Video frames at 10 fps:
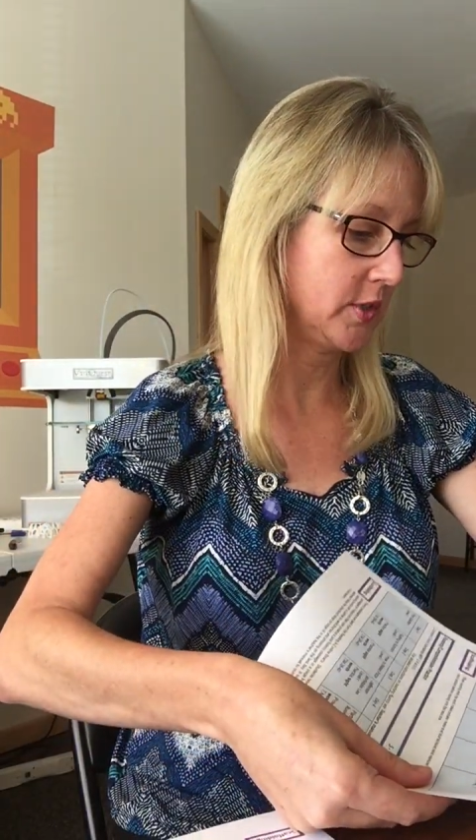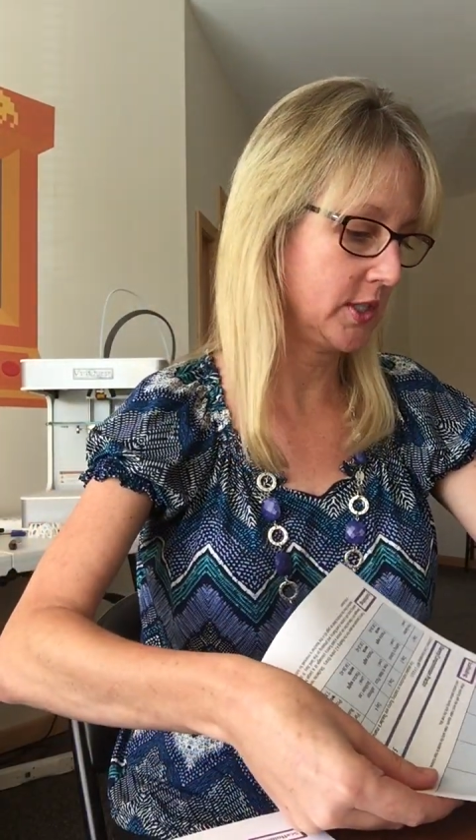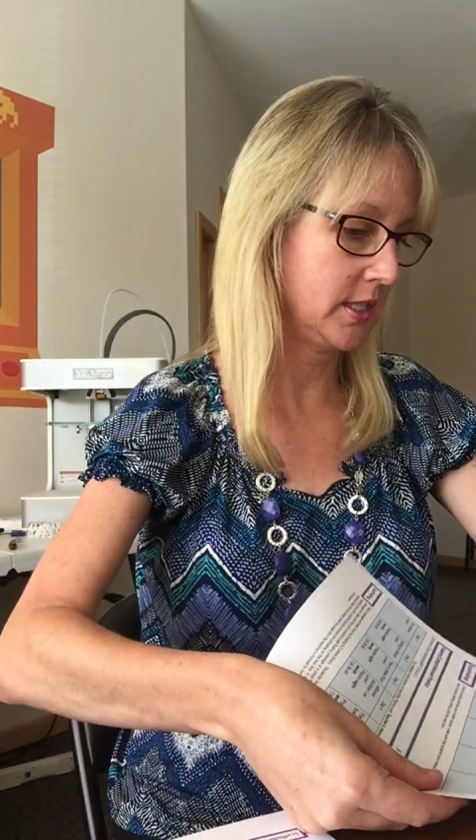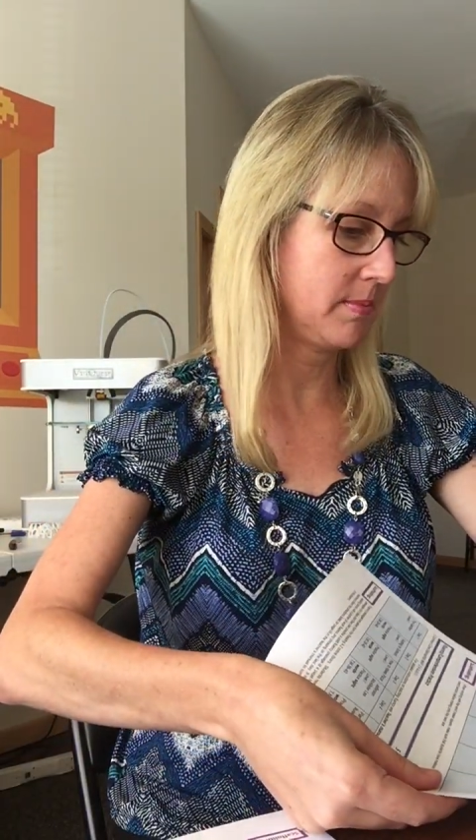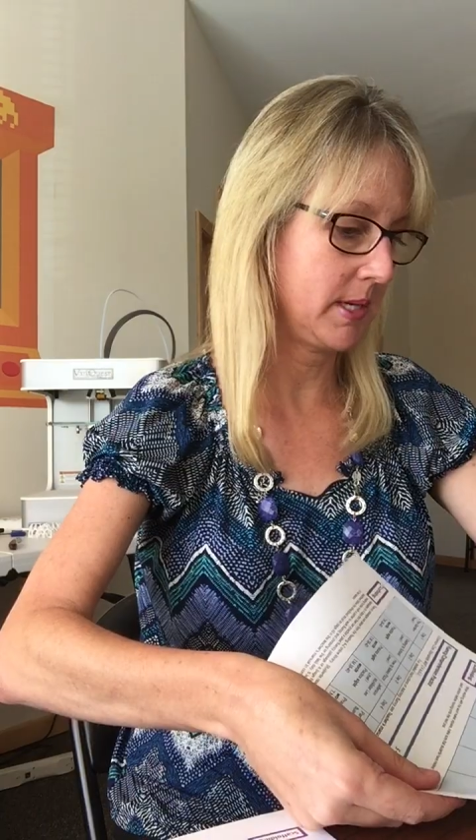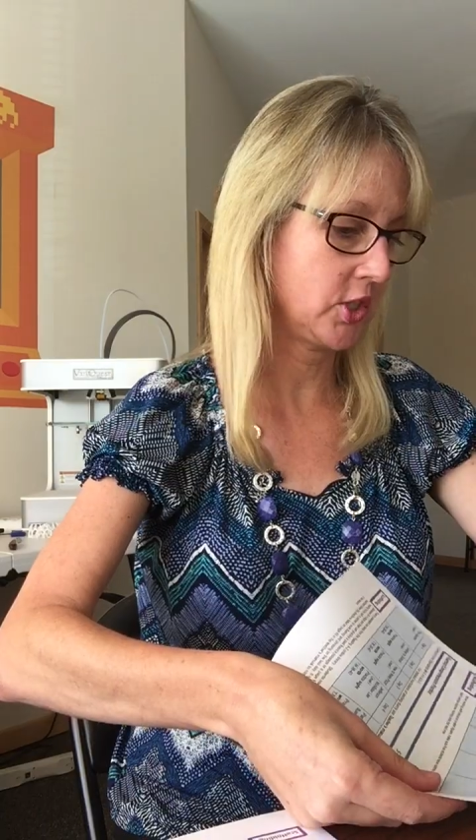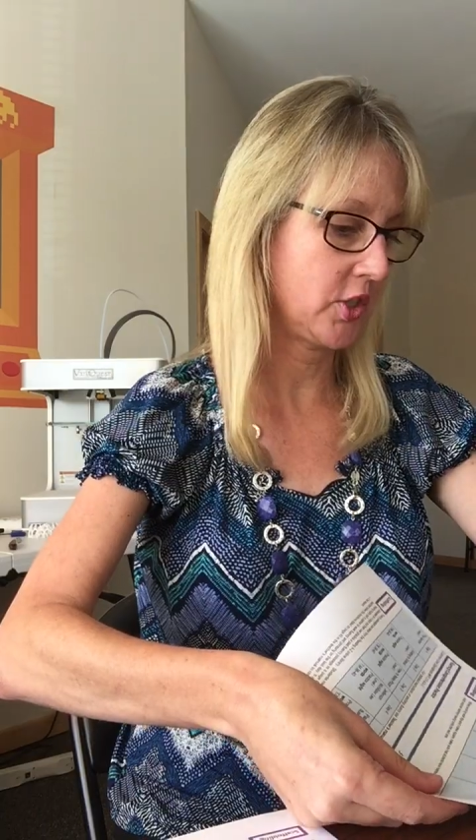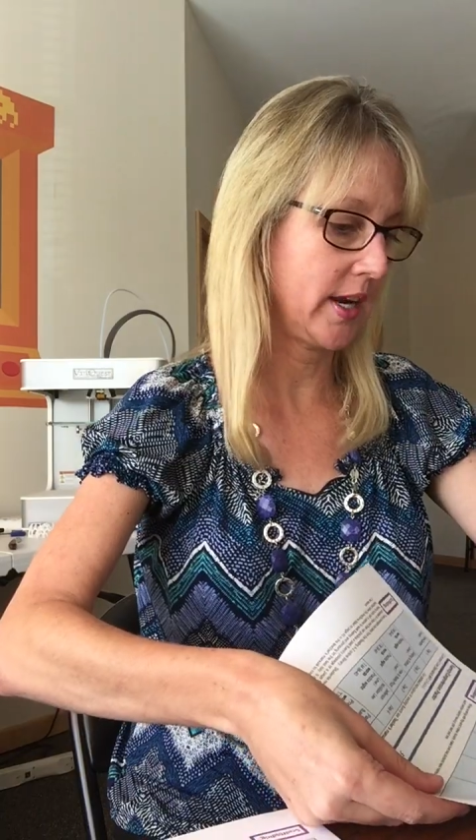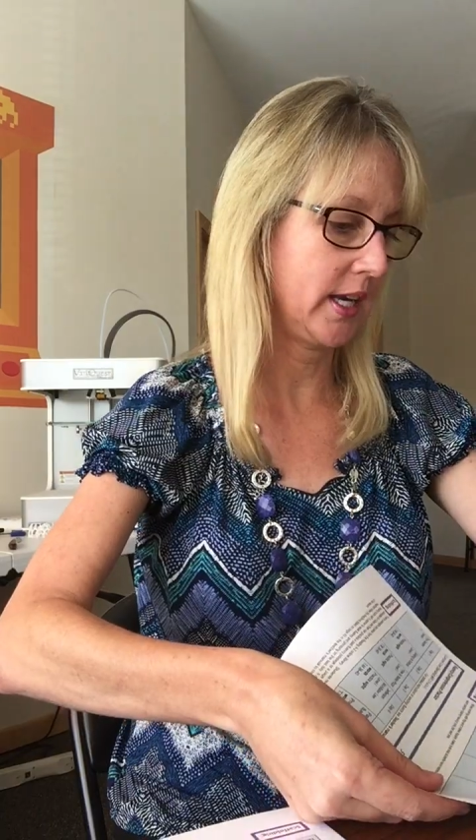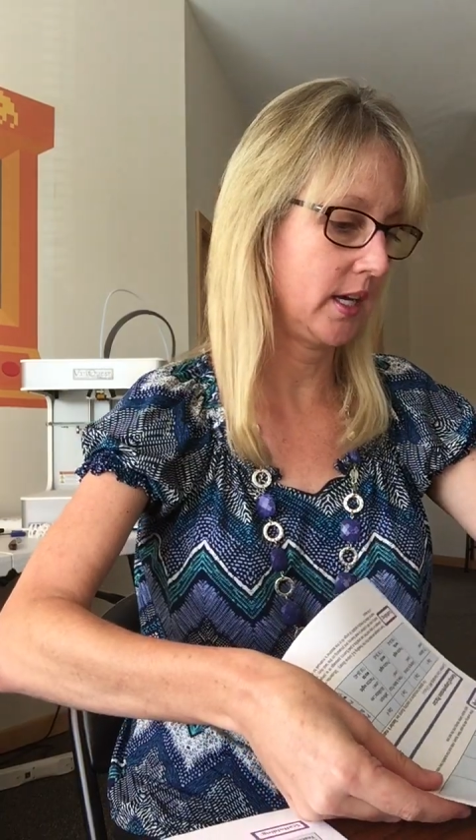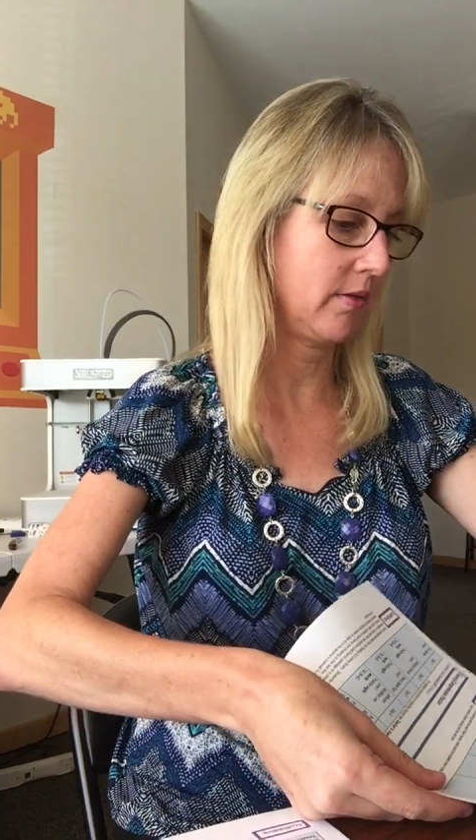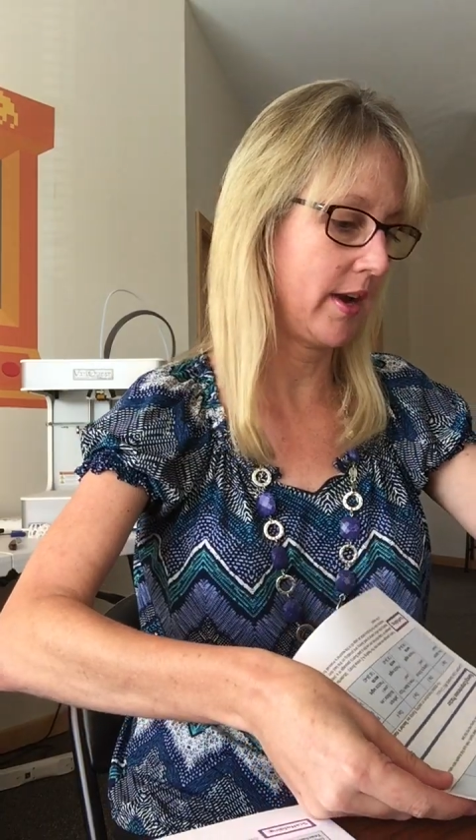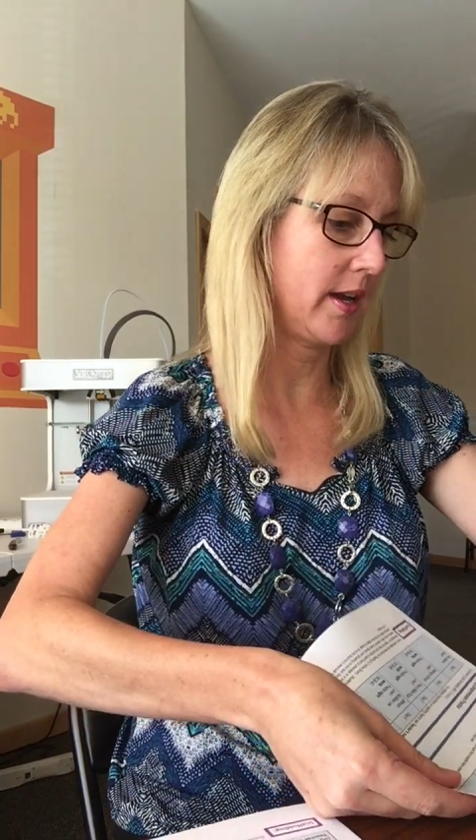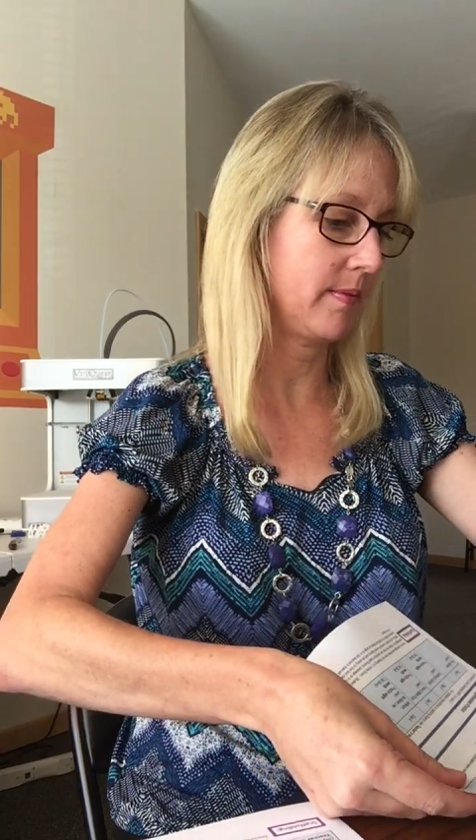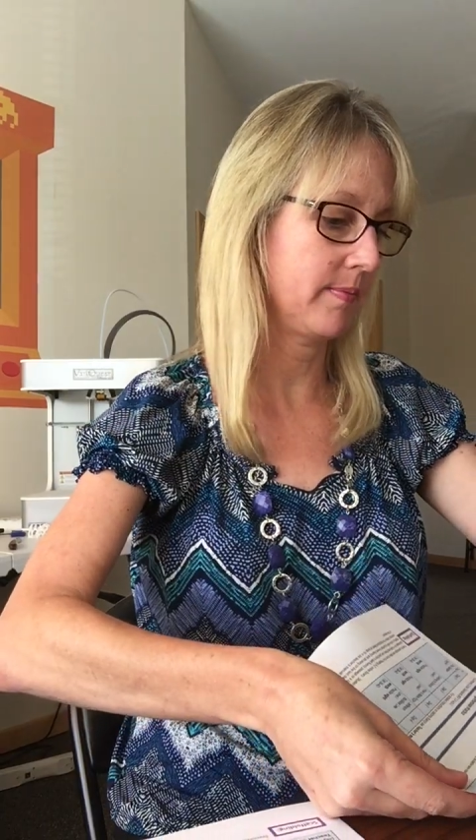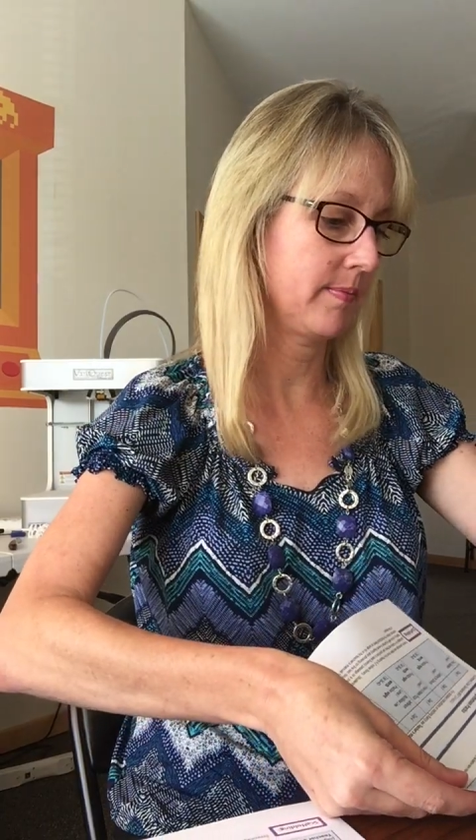just to make sure I get it right.